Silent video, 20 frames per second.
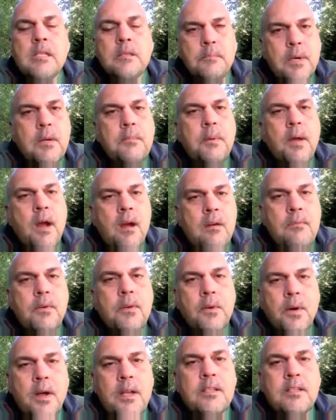a pretty
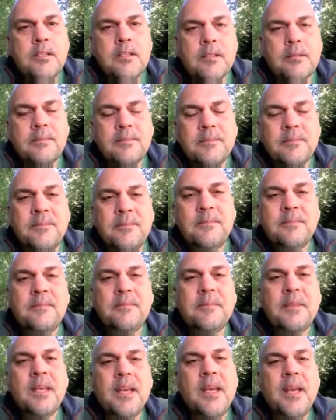powerful question.
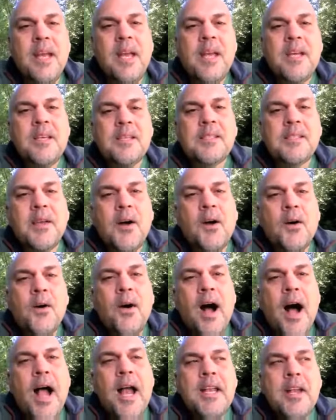So
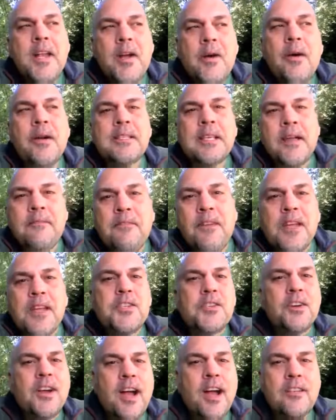I know as I
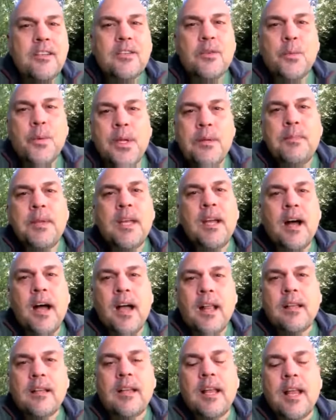venture out to Whidbey
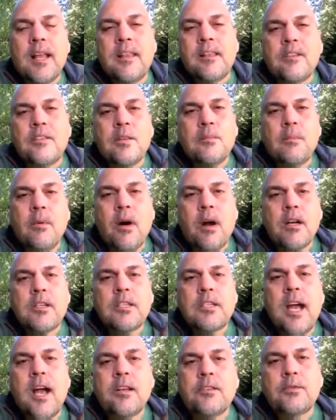Island and to the Marsh
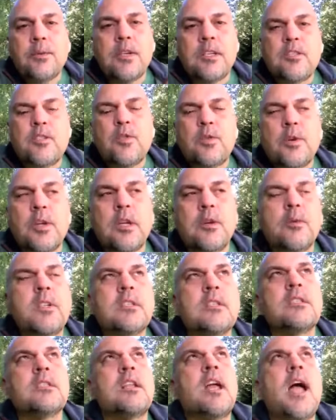House Retreat,
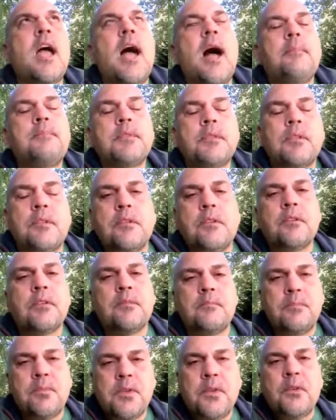which is an
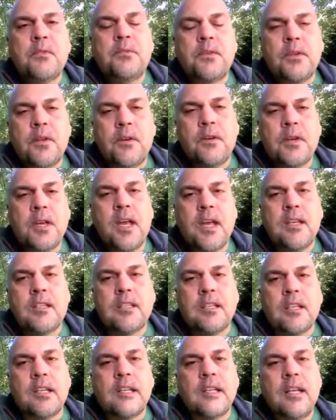absolutely beautiful
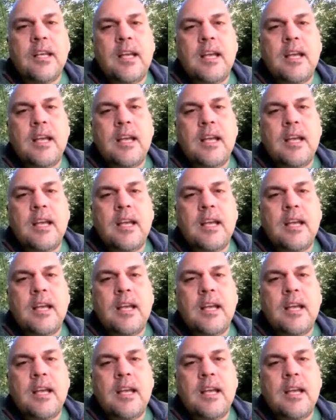location,